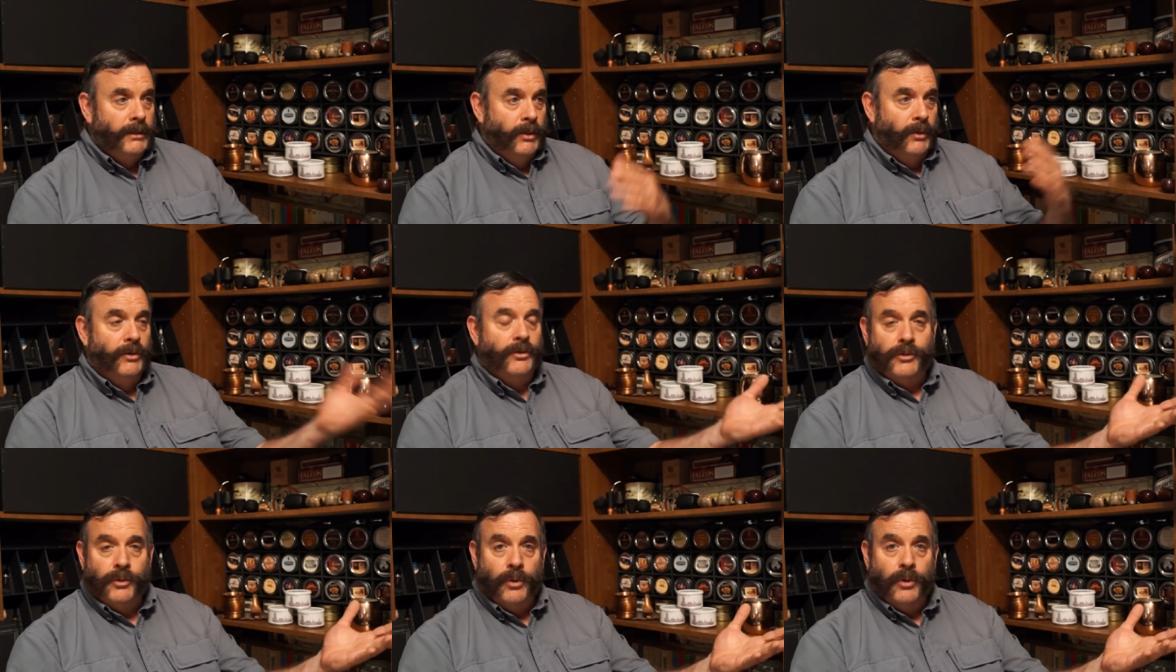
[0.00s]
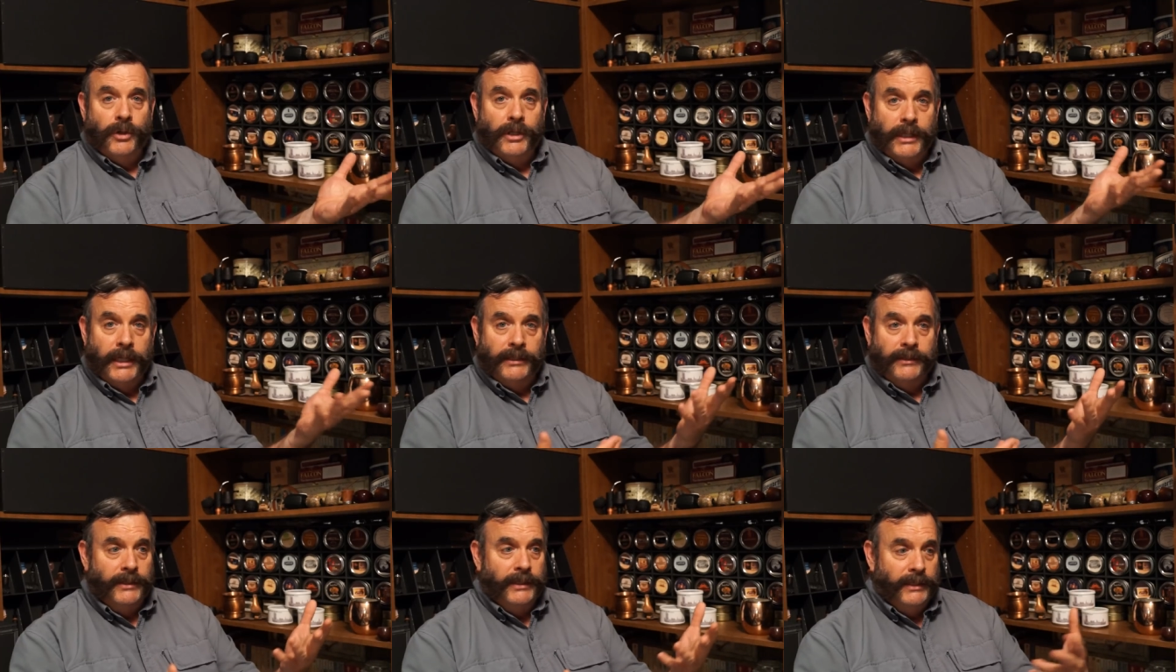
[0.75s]
Go to the store, you
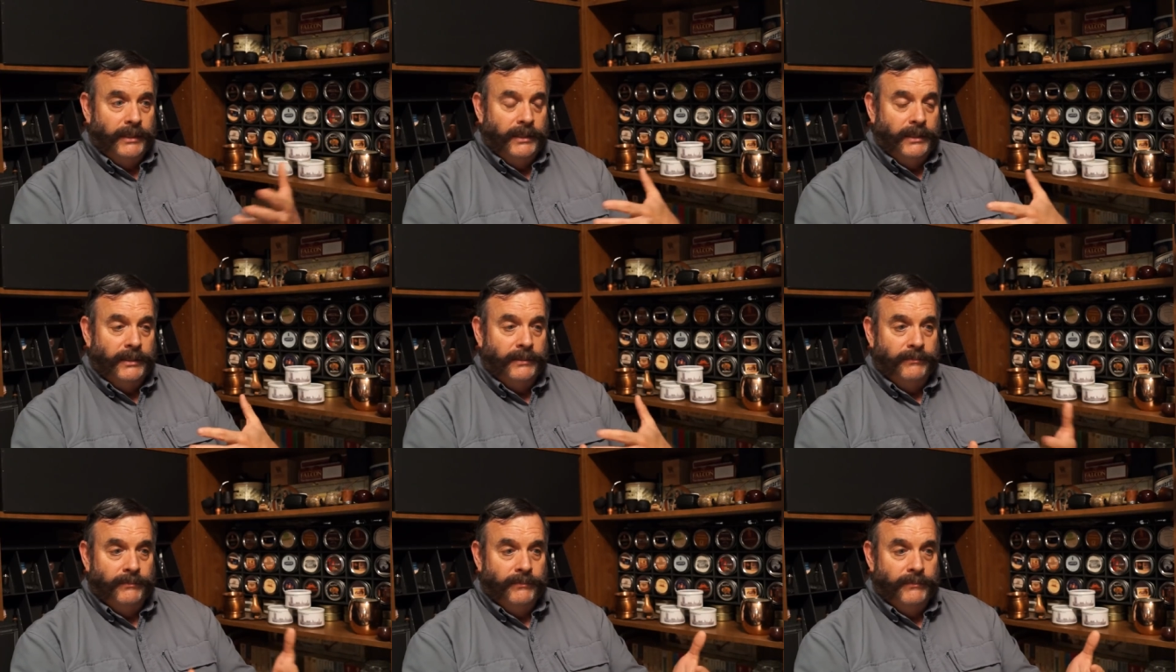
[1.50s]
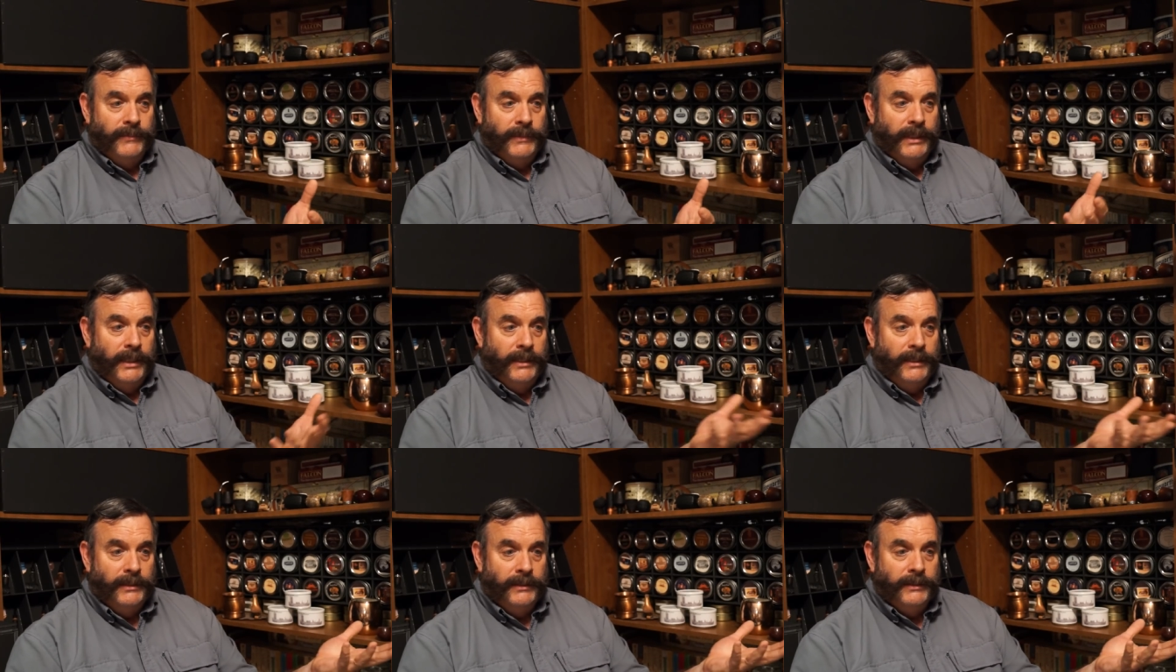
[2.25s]
get uh, you get
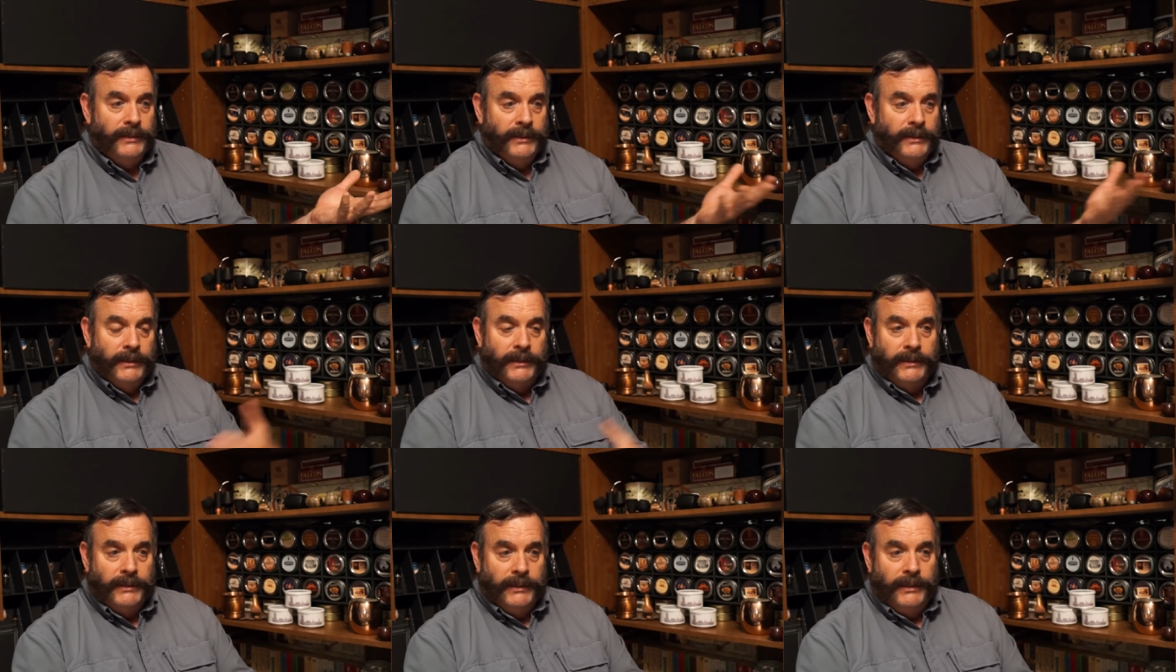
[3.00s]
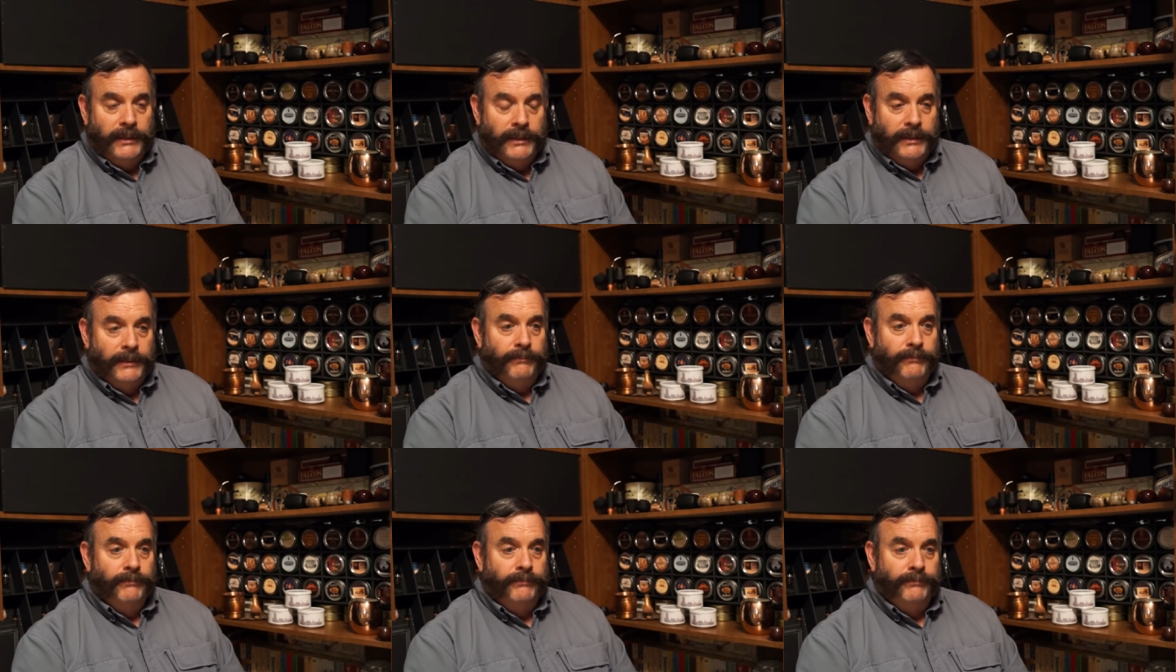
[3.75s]
a uh,
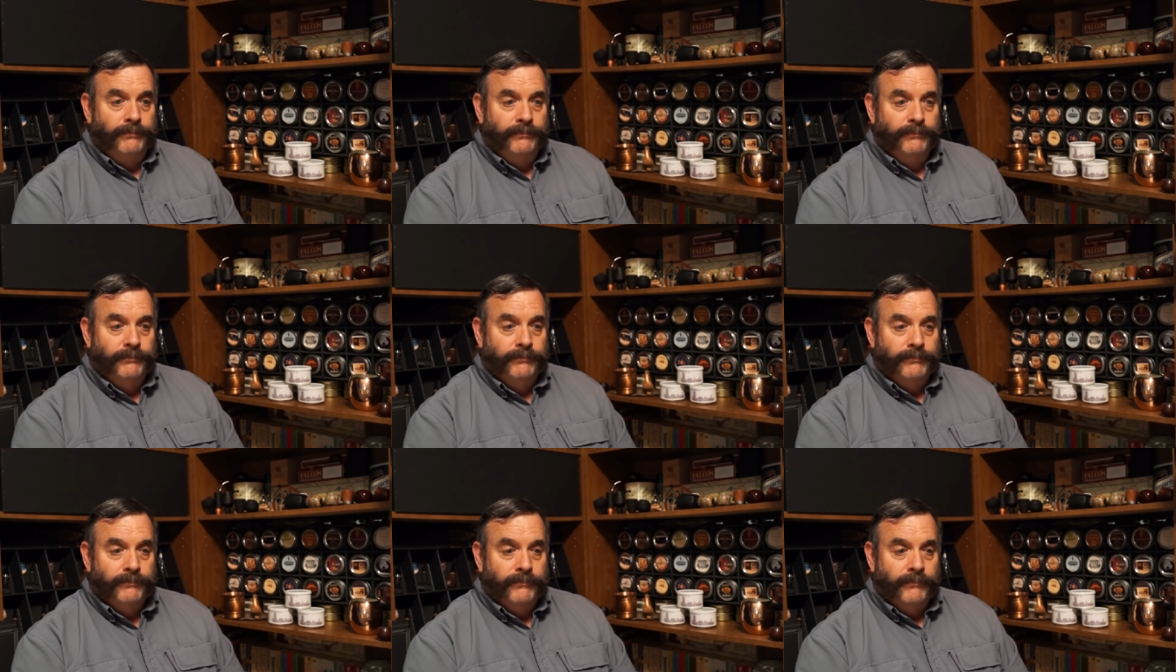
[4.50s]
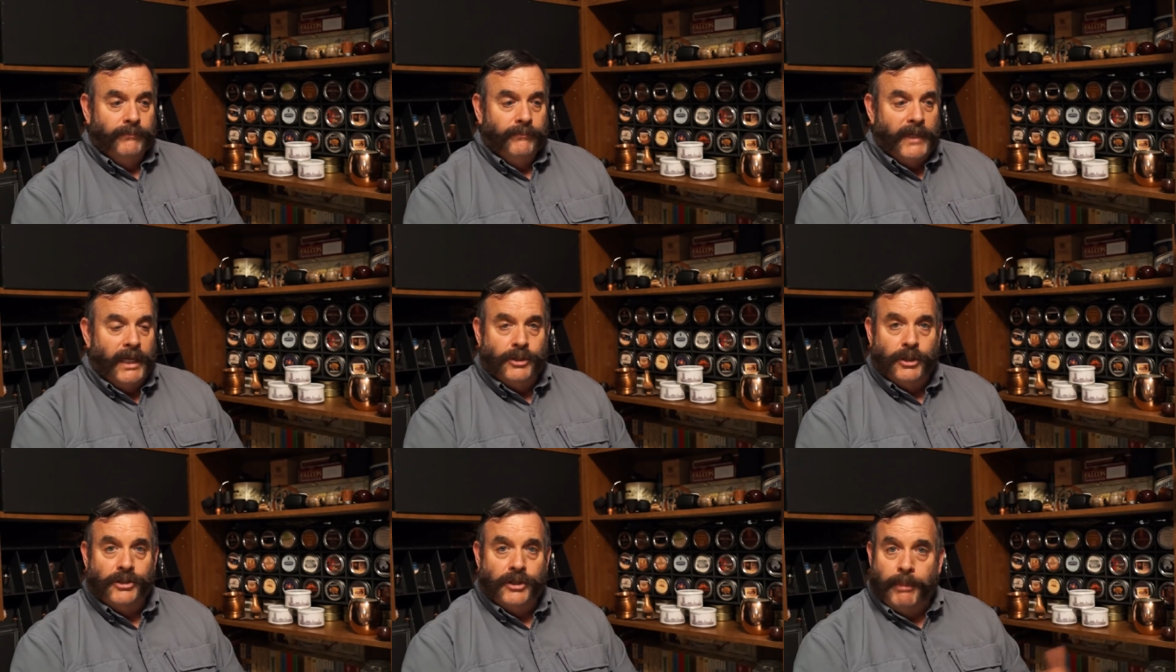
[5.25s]
a
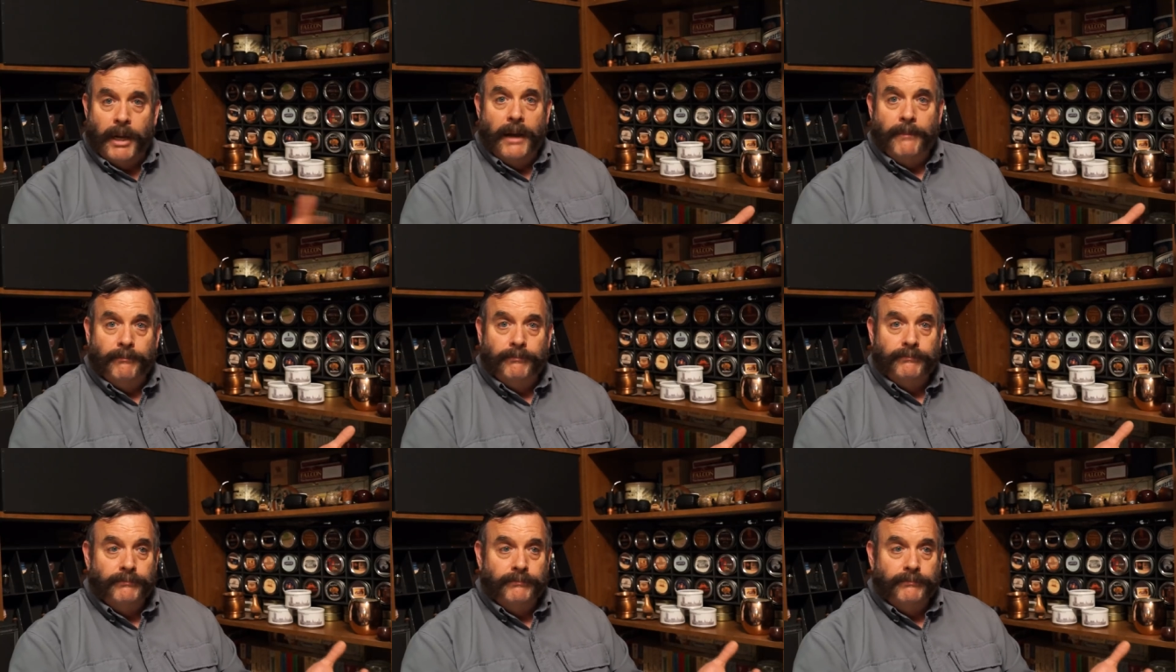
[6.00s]
Tootsie Pop.